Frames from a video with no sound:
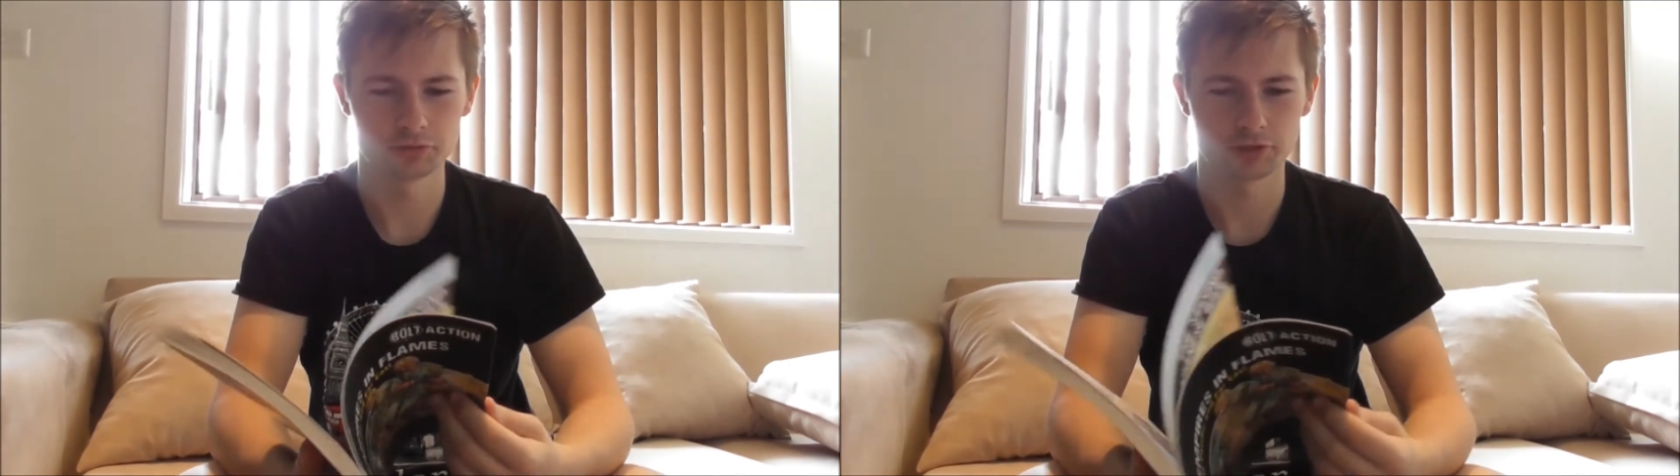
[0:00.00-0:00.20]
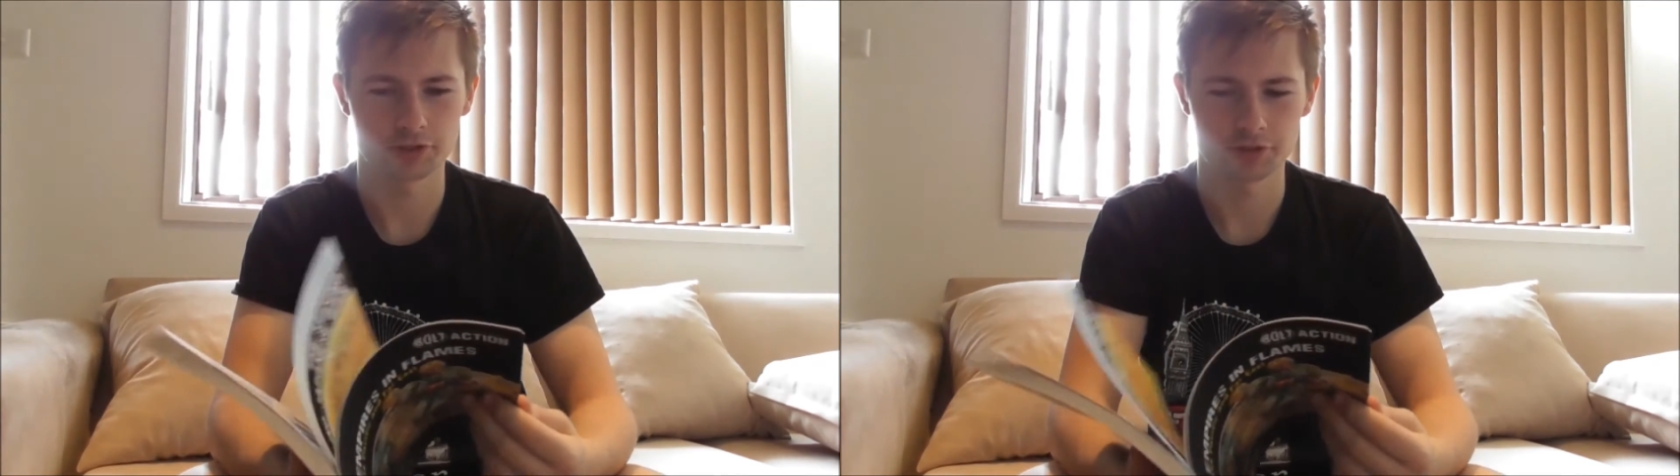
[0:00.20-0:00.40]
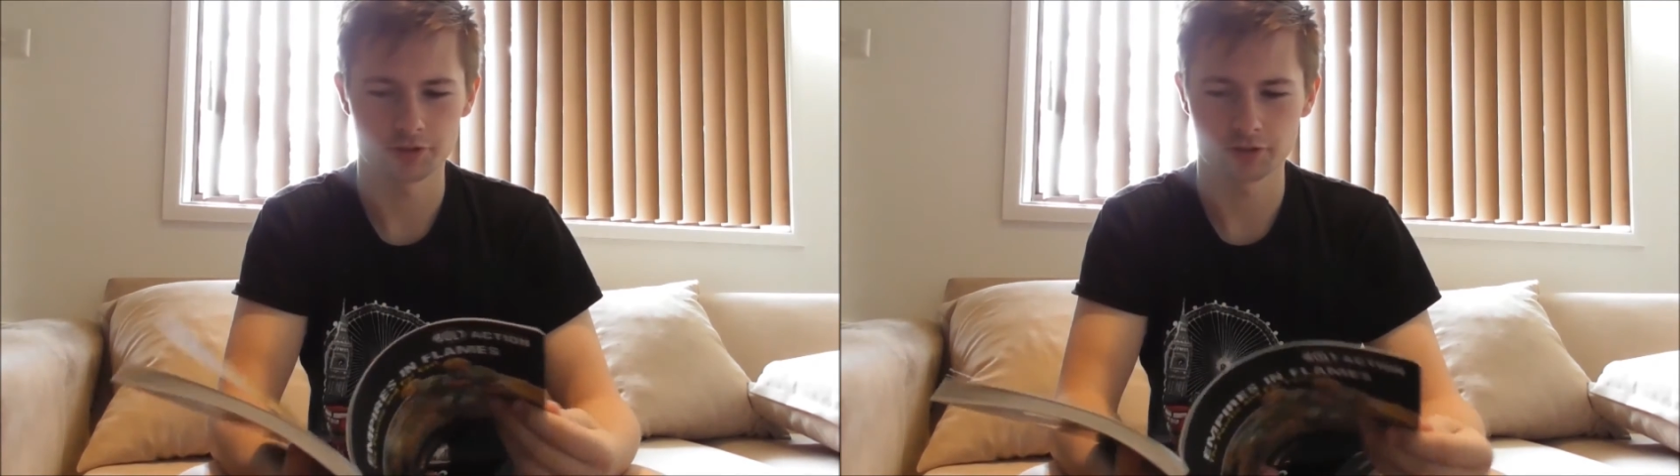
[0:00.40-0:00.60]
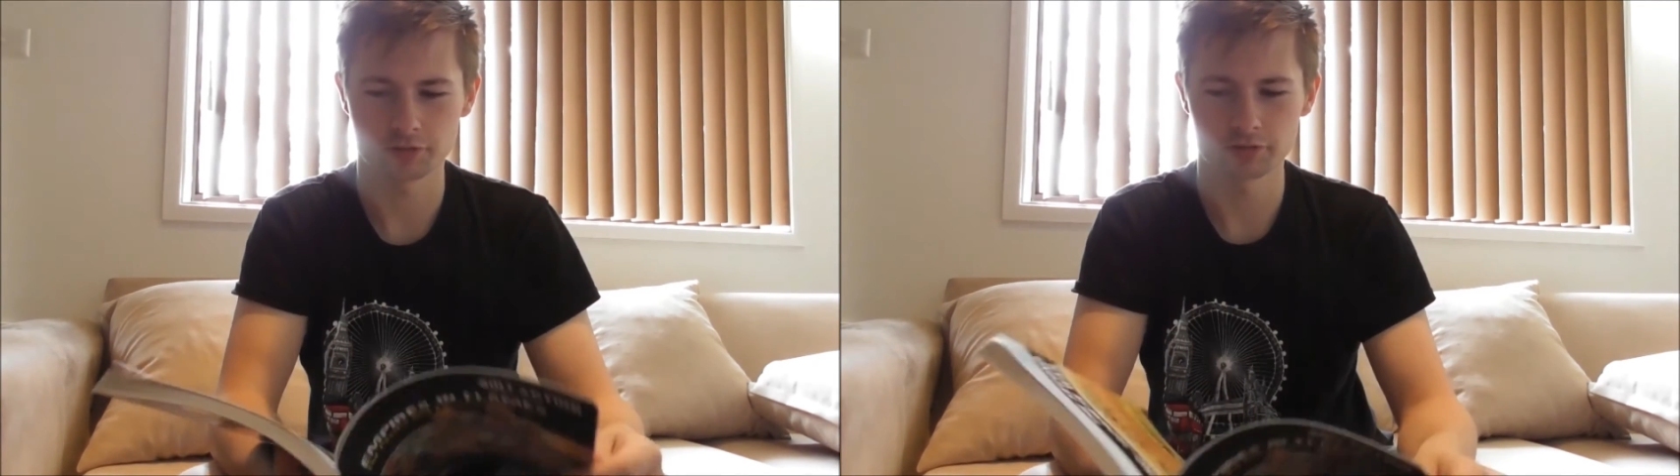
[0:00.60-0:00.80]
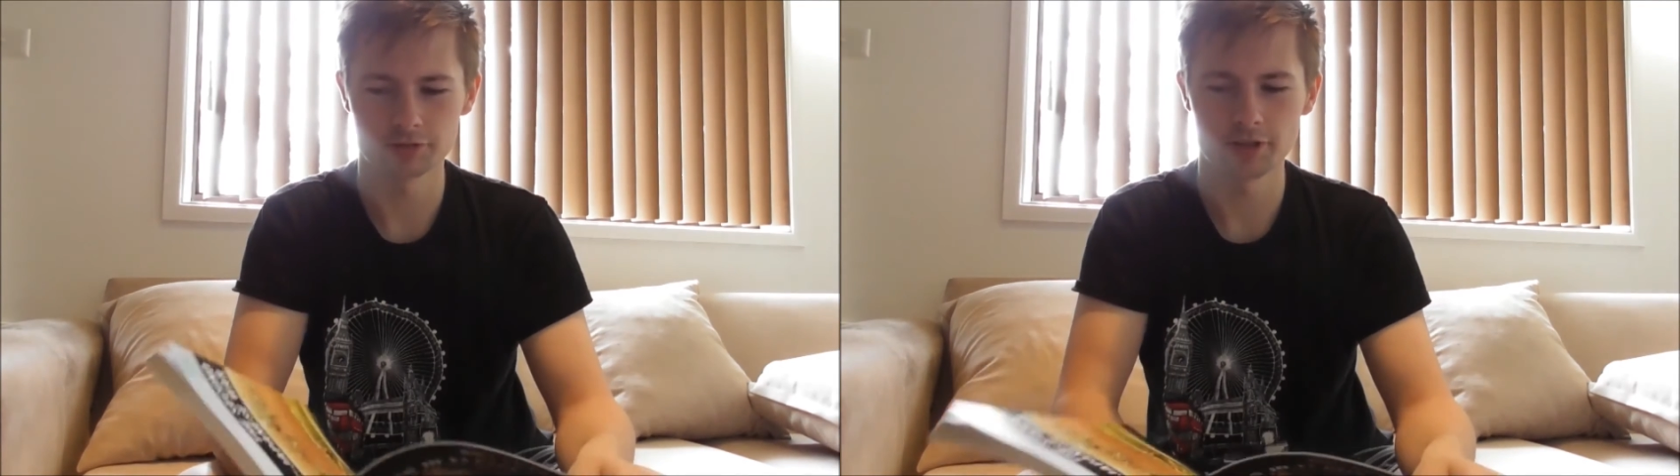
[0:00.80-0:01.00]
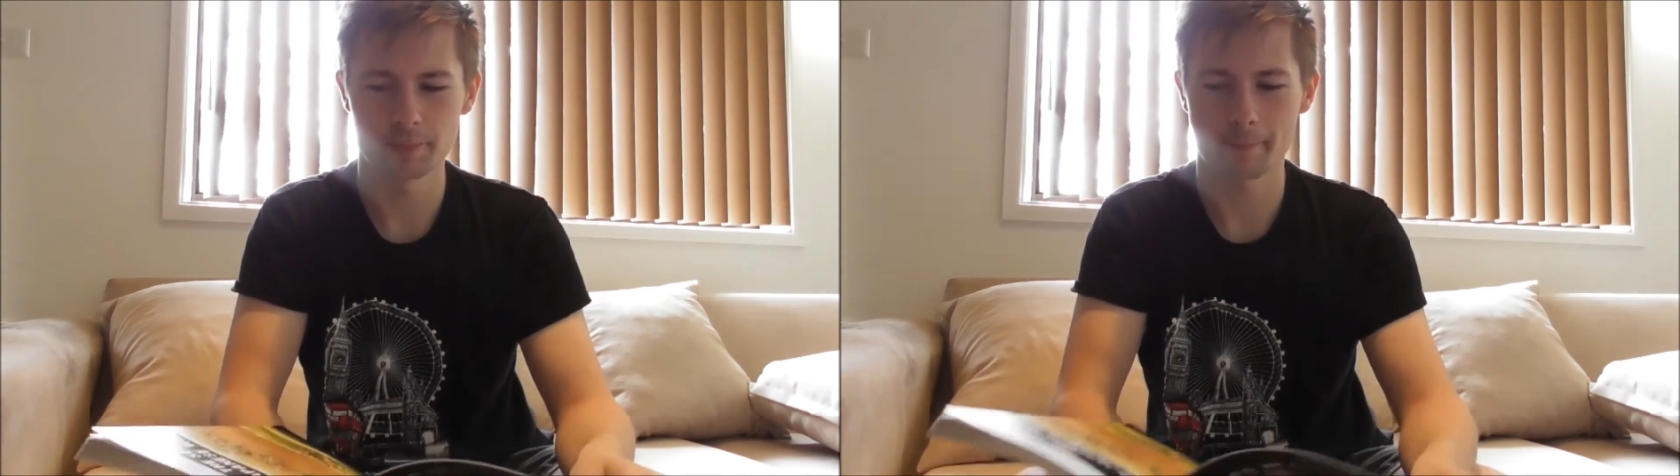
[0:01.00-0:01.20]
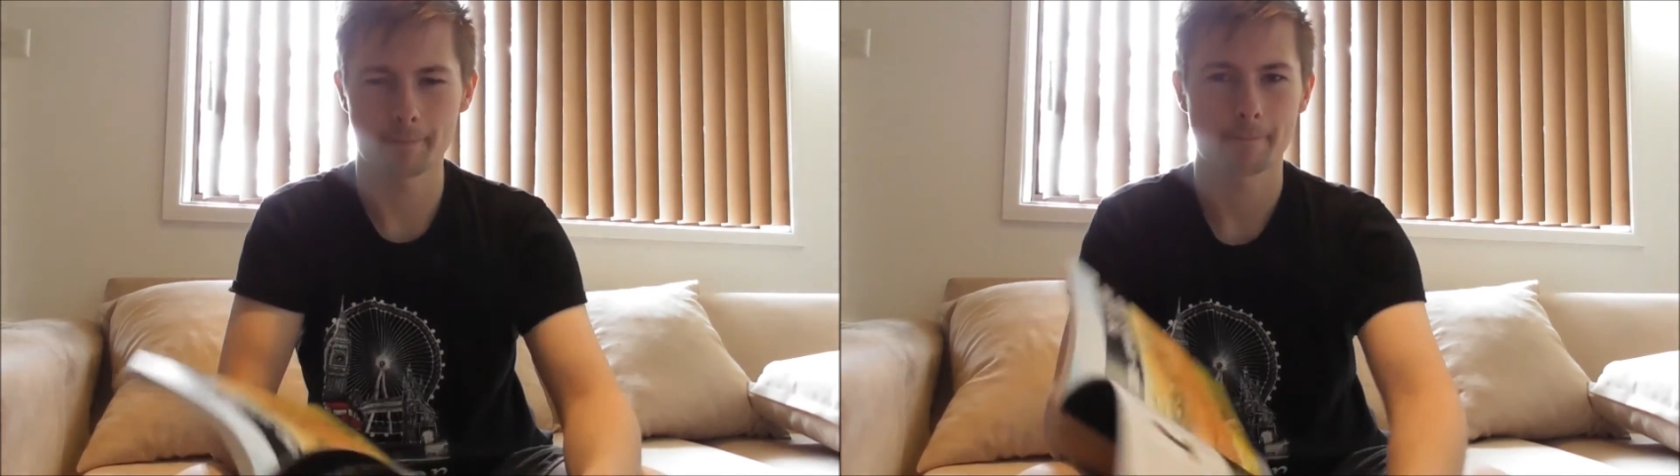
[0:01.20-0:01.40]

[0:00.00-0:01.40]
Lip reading: if I said that correctly. Yep.